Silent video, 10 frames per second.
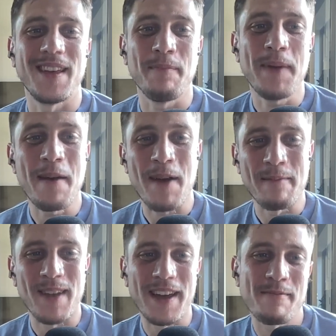
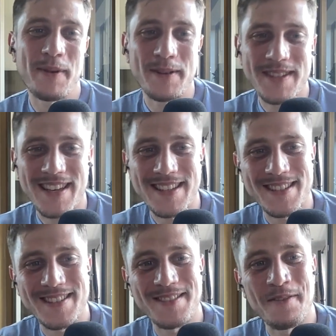PMM light
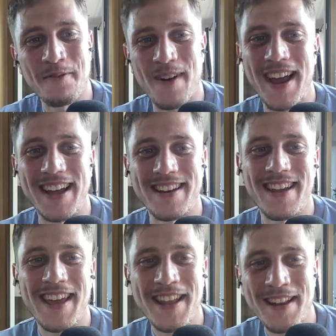process ran
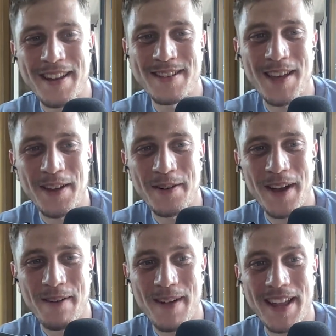in an internal
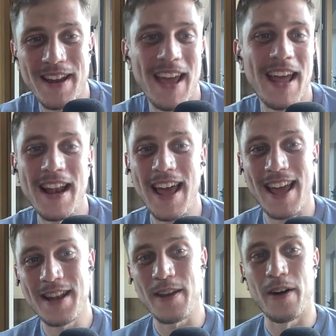
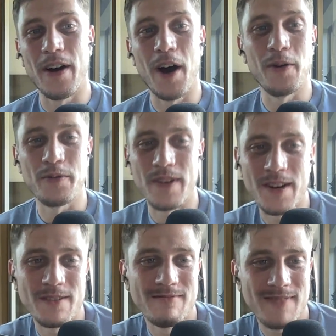in your old
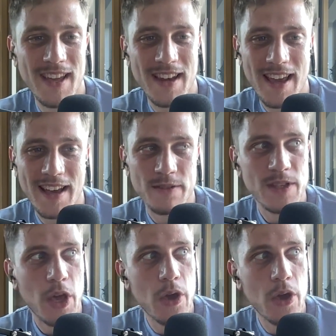role in-house,